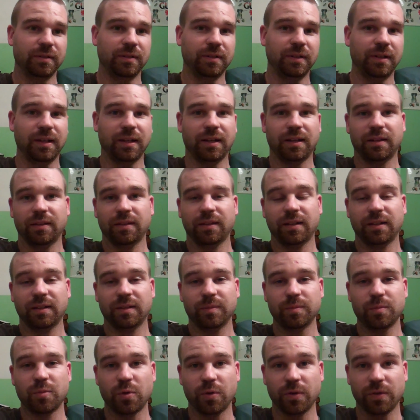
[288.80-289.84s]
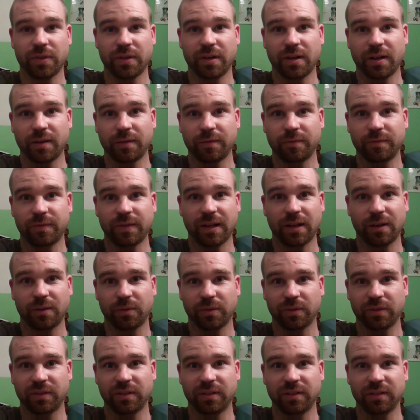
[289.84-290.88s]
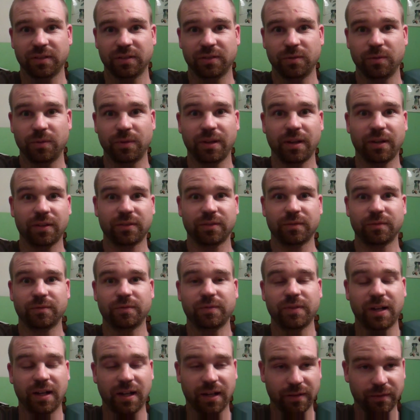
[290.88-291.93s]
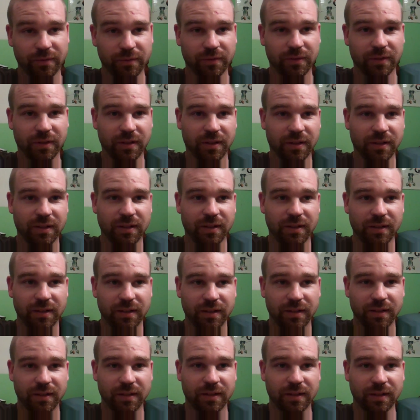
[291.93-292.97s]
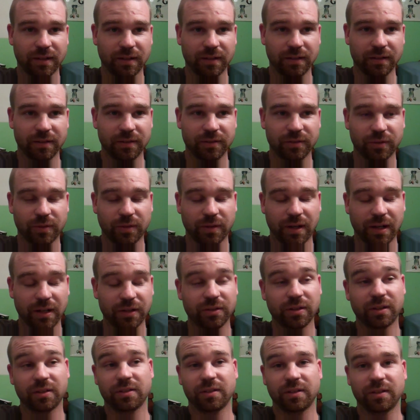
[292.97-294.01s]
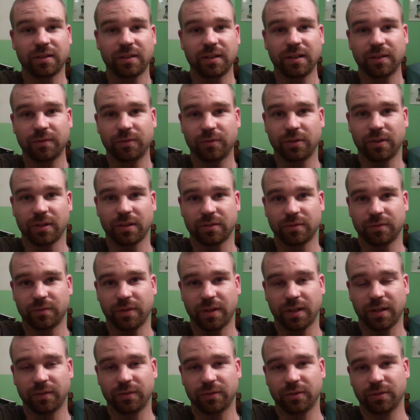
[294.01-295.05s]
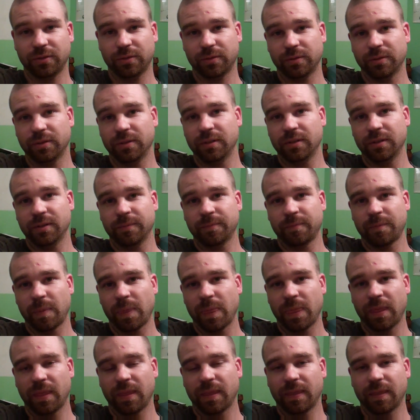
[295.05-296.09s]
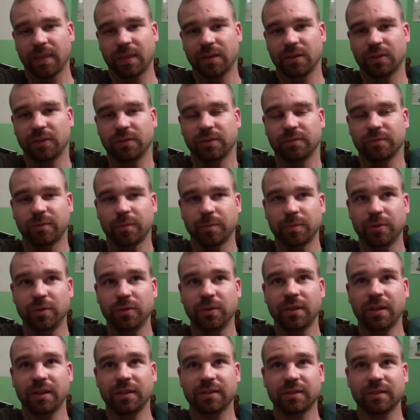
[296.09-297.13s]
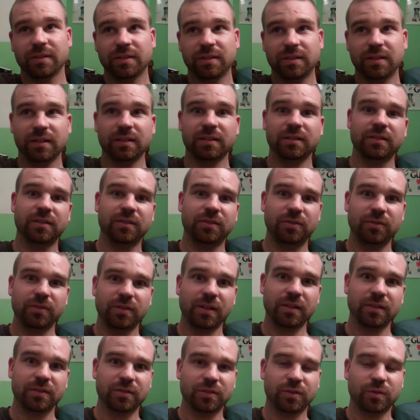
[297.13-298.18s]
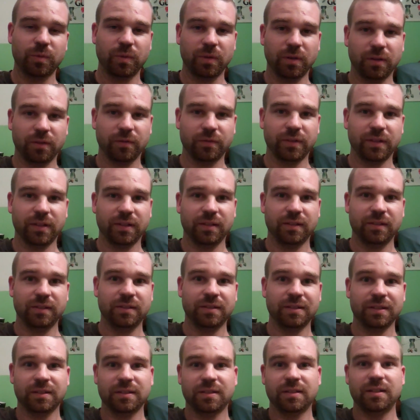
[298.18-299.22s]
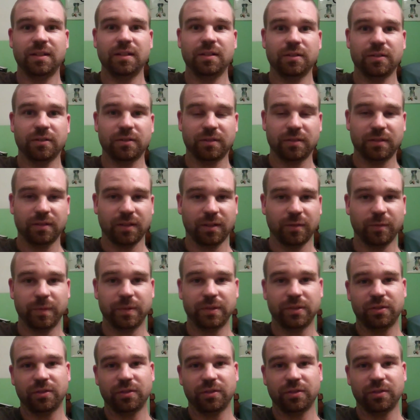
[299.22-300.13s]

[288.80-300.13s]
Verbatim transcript: yeah, that's more than I've found since 2005. So actually, I started at the end of 2005. So from 2006 to 2012, that's six years I've been